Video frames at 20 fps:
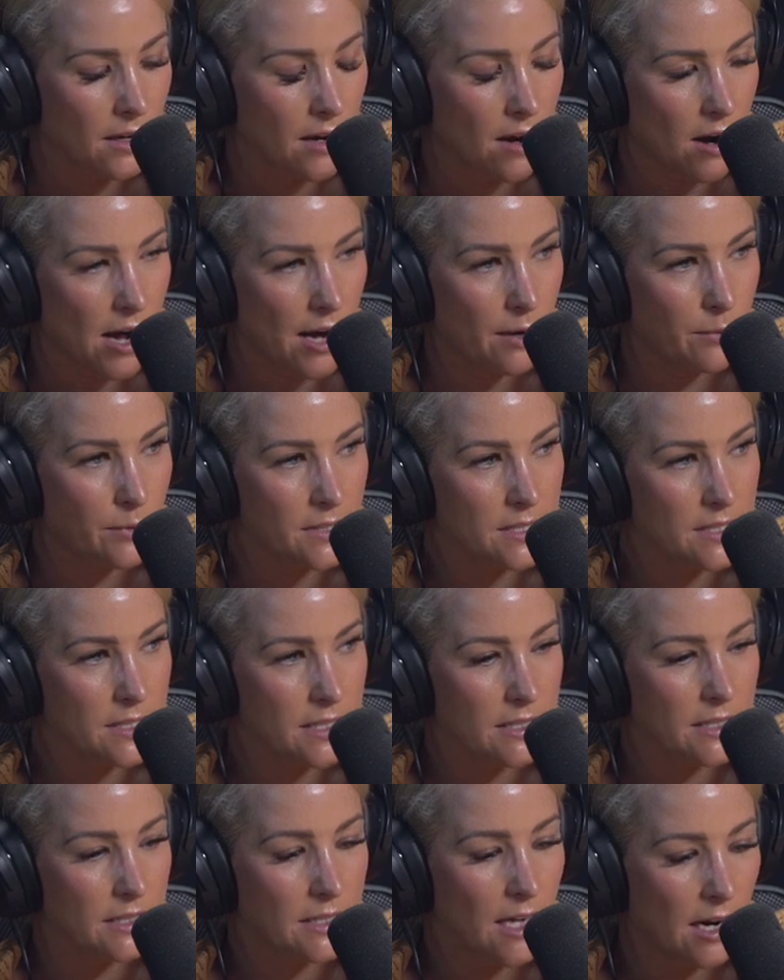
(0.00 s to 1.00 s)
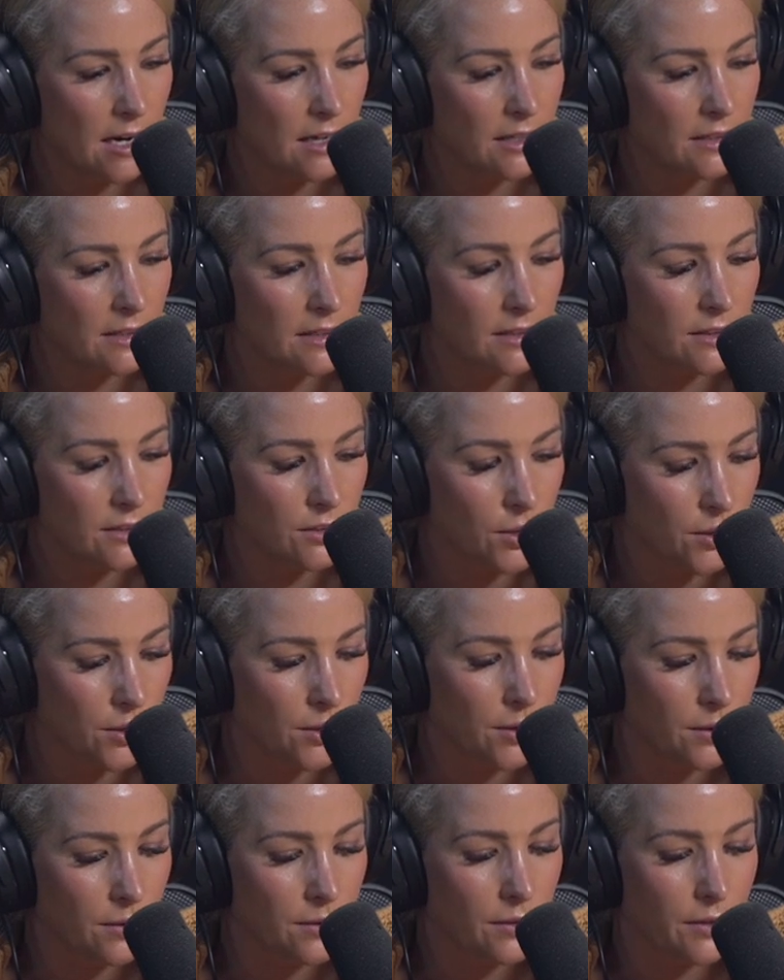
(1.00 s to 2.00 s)
I was this young
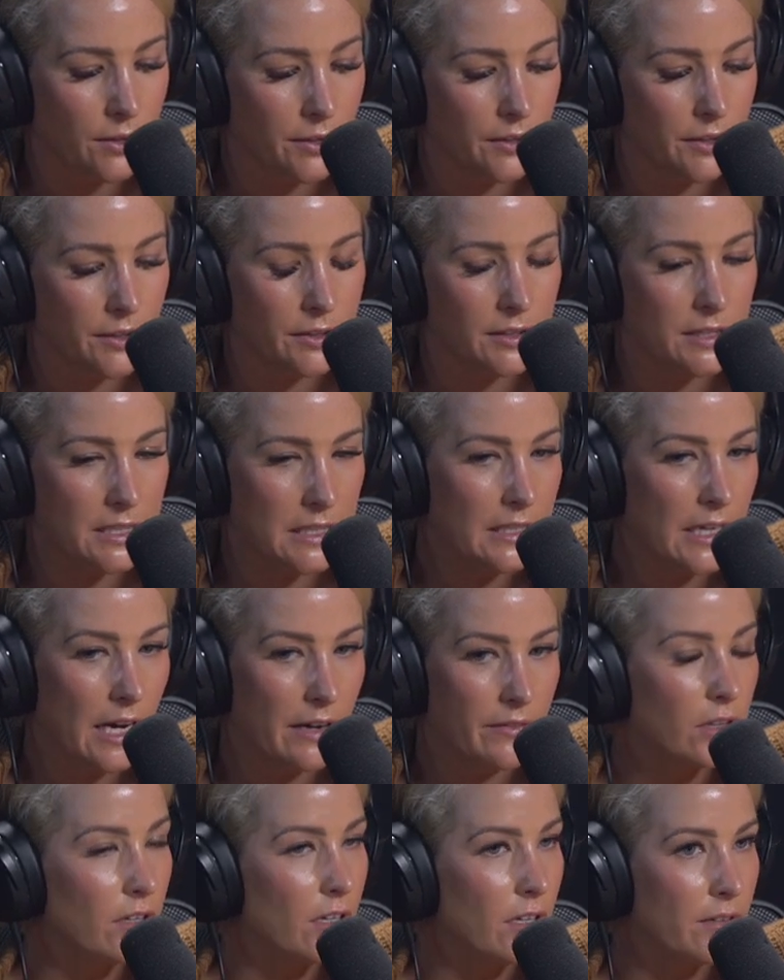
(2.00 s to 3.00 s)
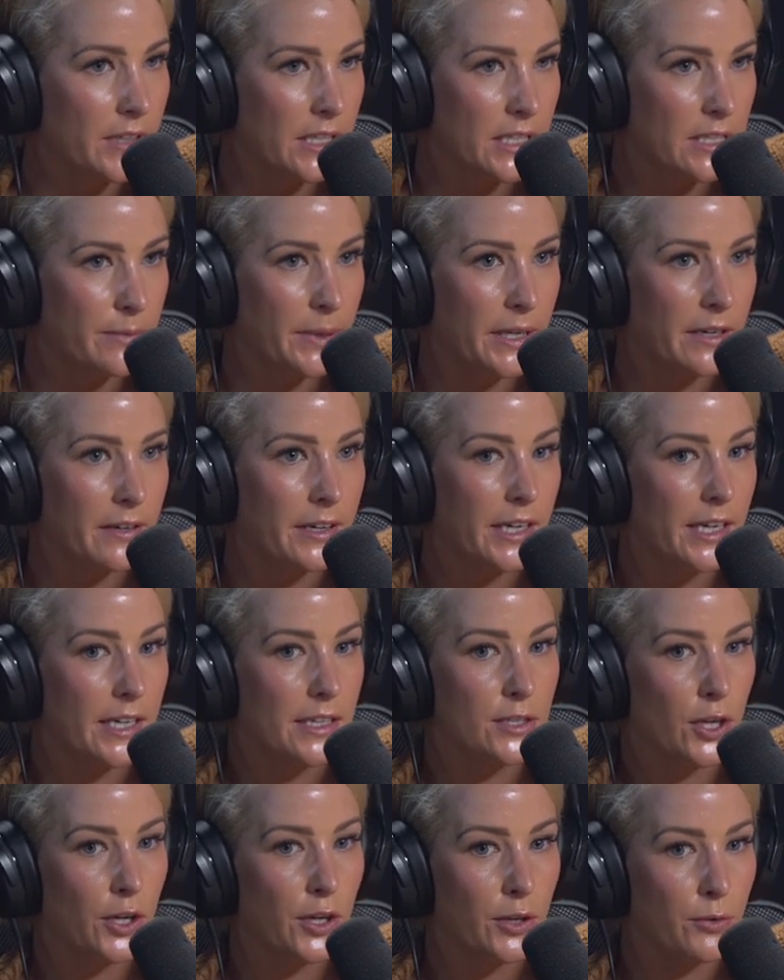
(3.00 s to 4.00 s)
girl who didn't have a lot of
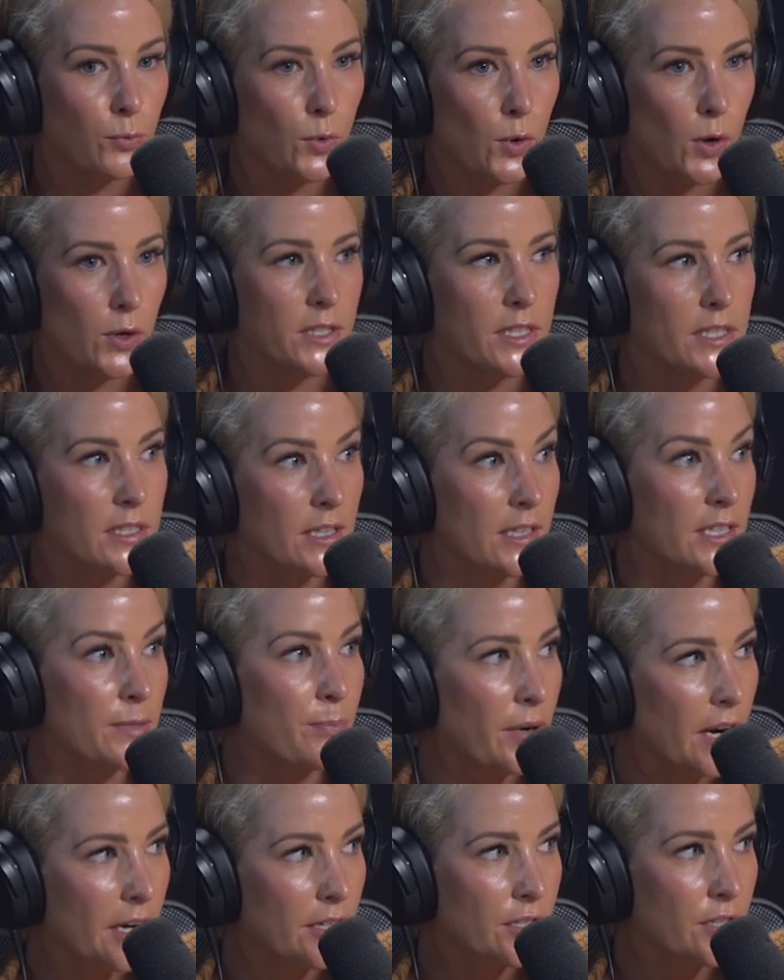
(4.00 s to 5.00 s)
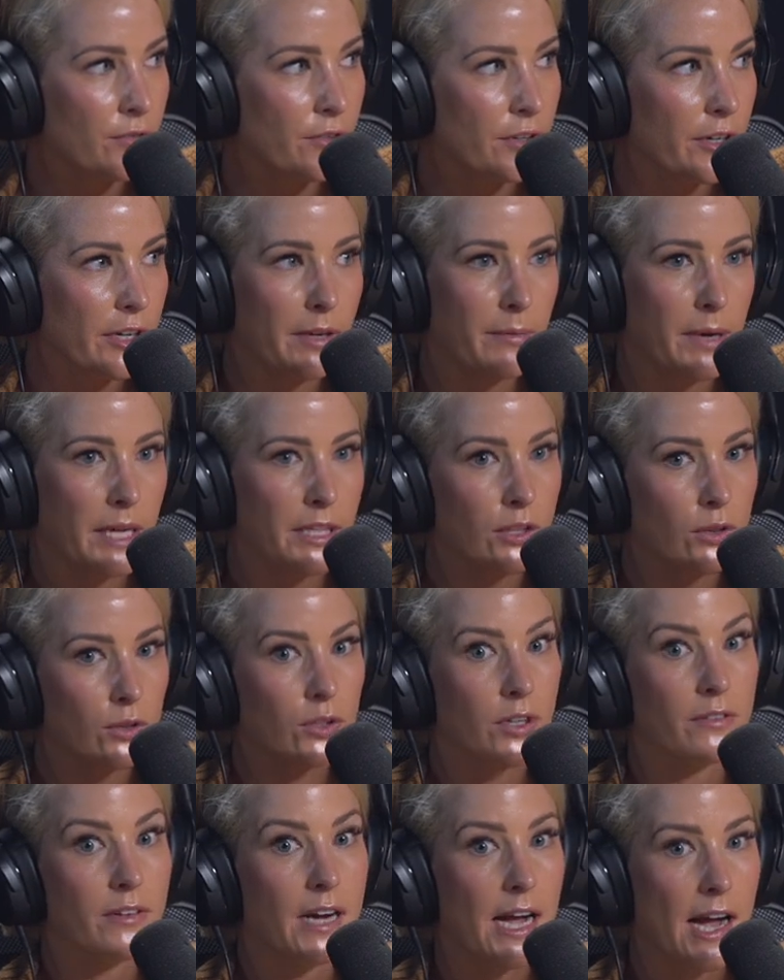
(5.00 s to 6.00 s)
experience, who walked into this production room and you
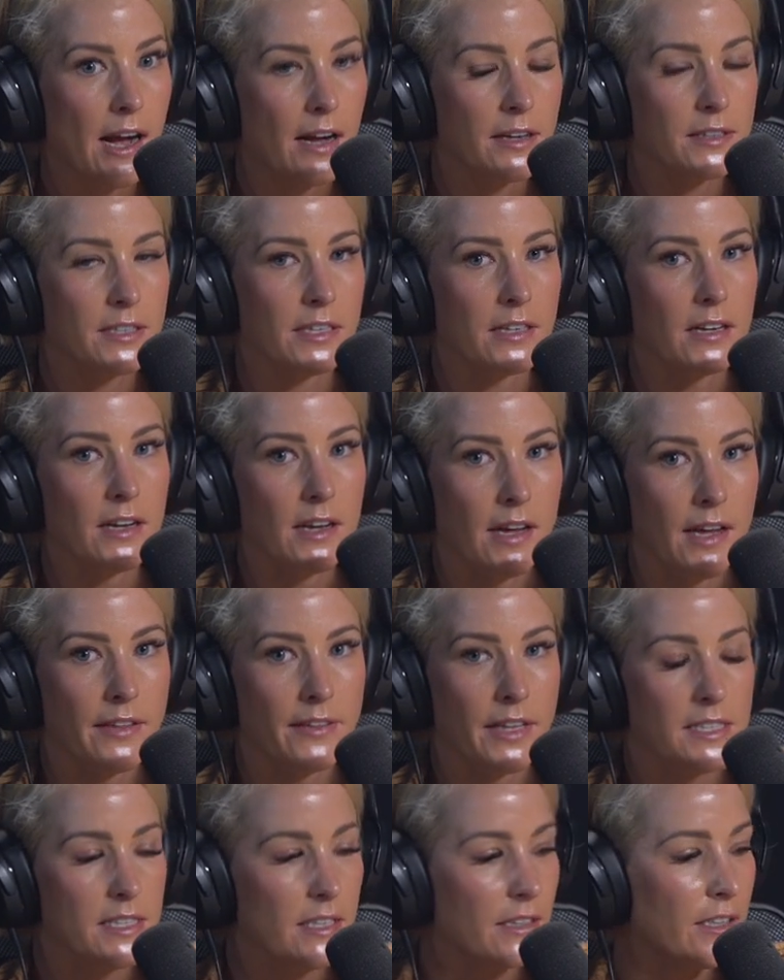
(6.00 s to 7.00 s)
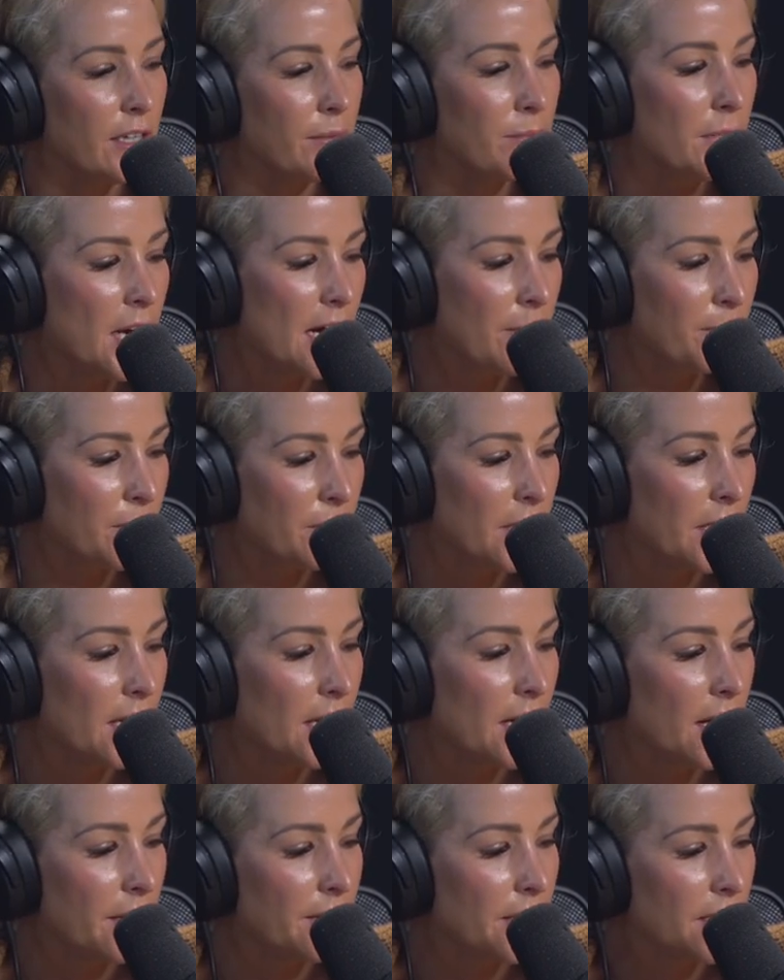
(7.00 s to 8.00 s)
look around and there's, you know, Mark
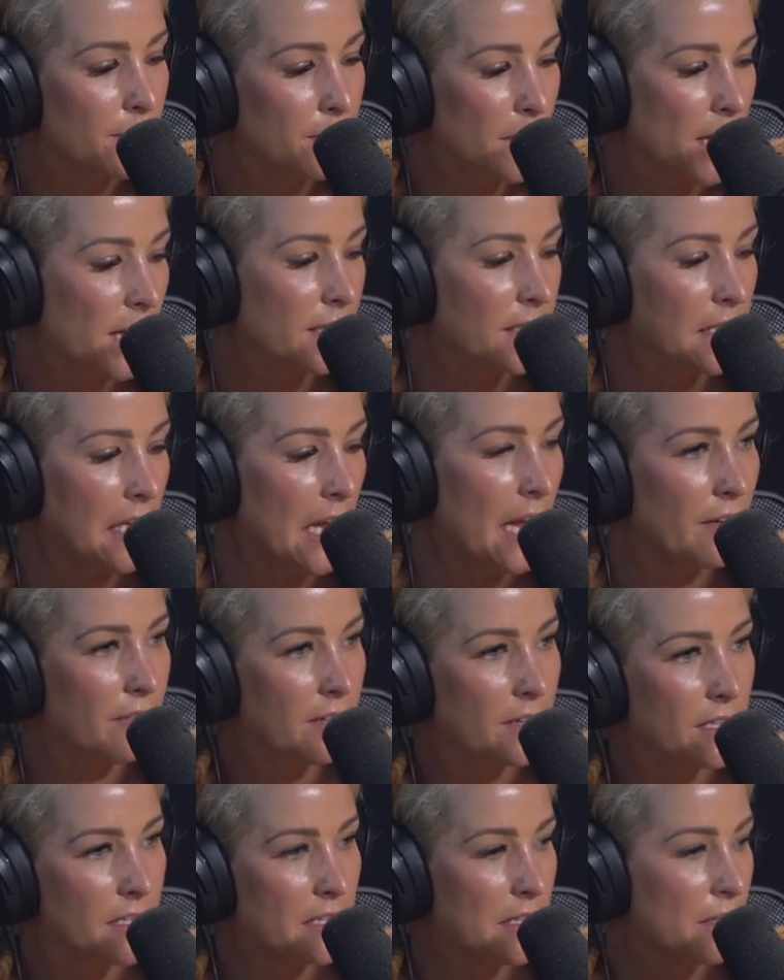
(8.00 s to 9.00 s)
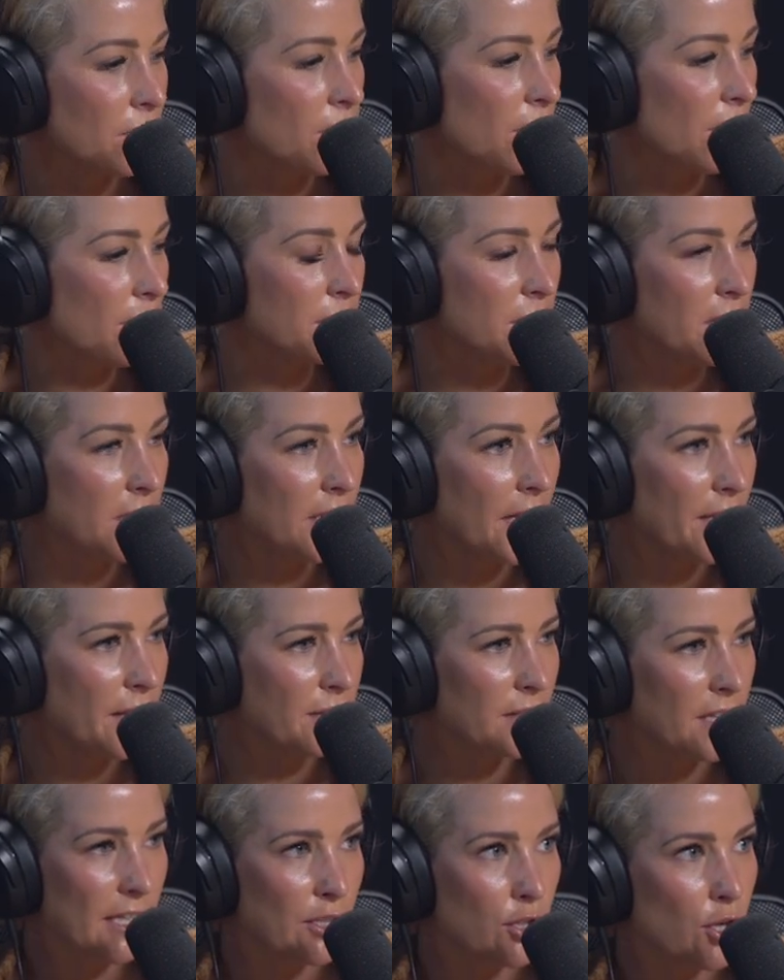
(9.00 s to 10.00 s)
Beretta and there's Mark Scaife and there's Neil Crompton and
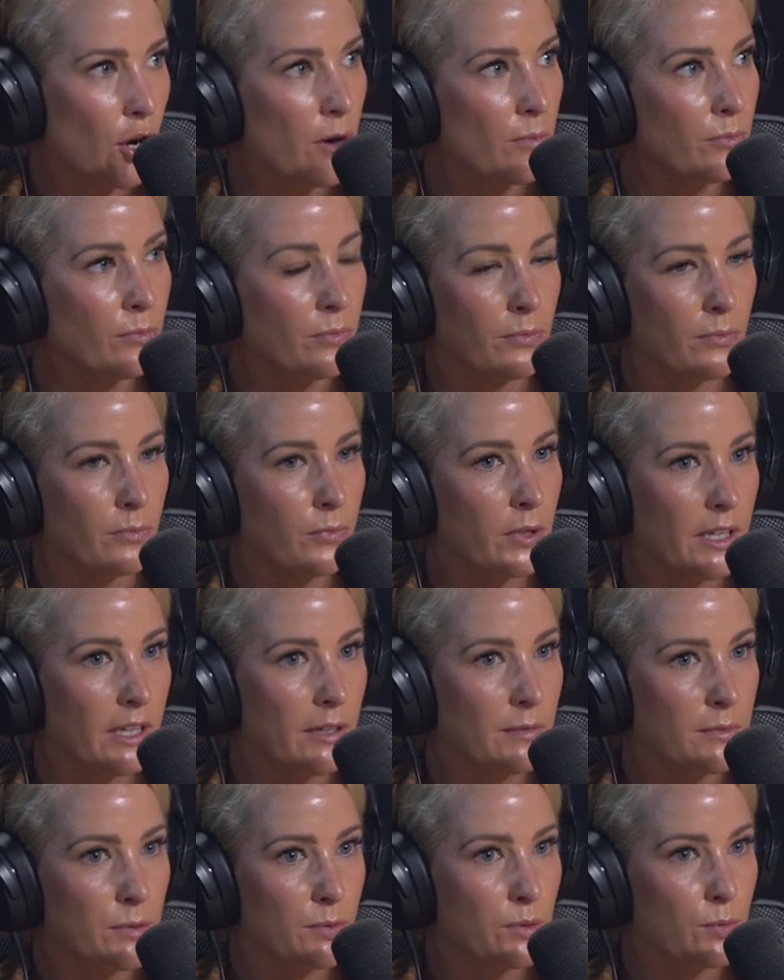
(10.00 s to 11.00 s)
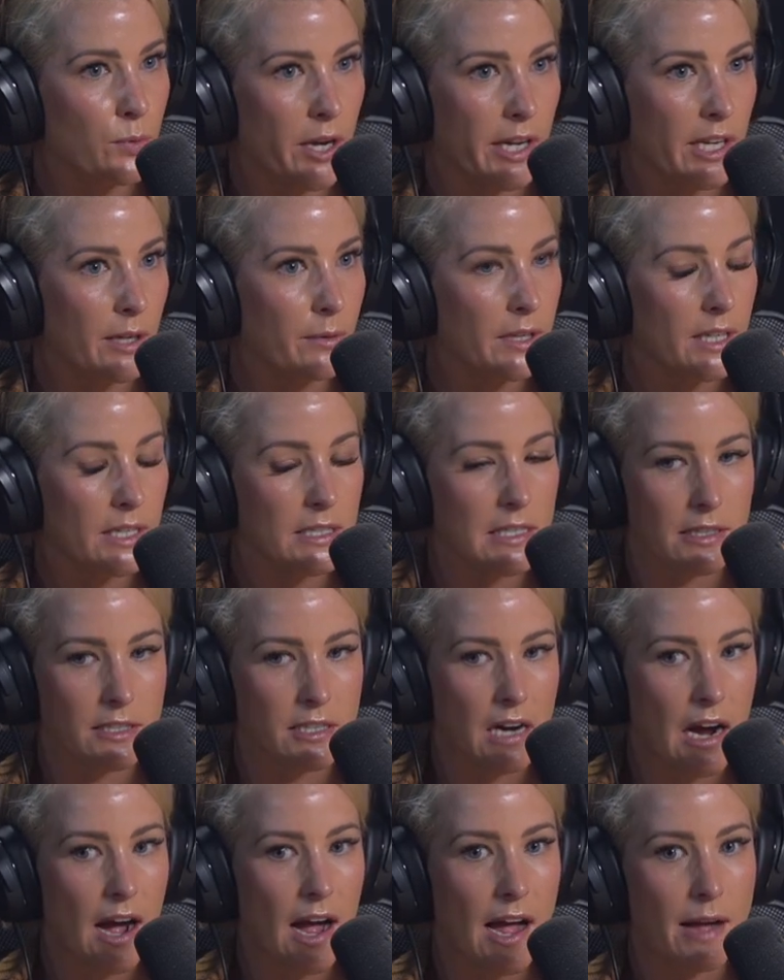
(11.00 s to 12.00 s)
there's like Tom Williams was working with us at the
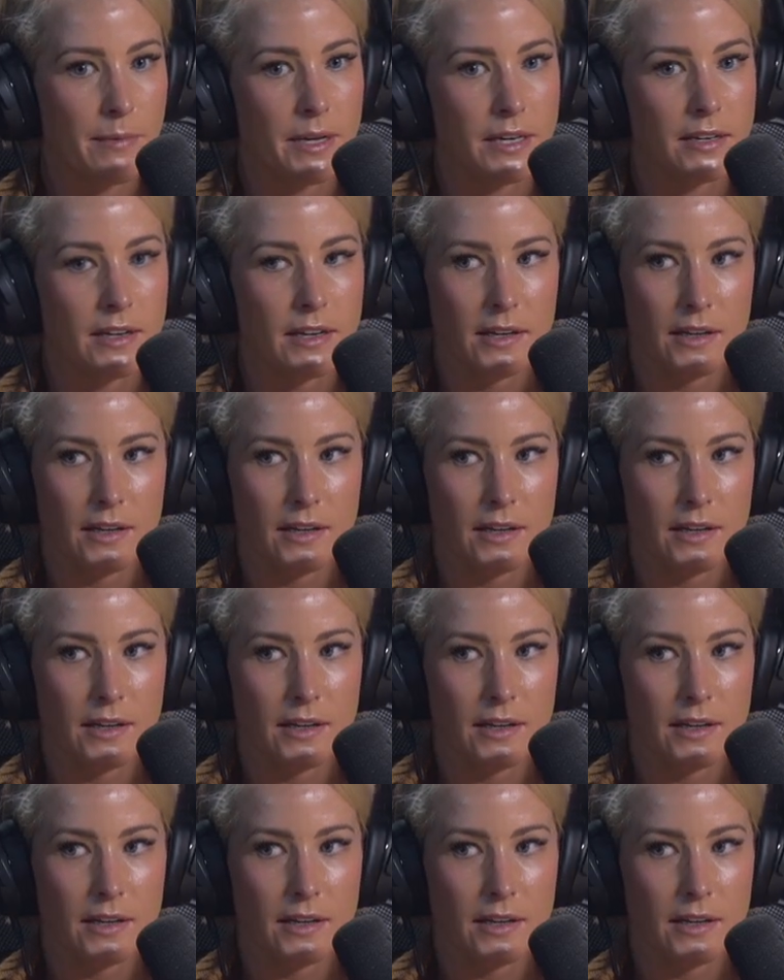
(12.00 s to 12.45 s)
time and,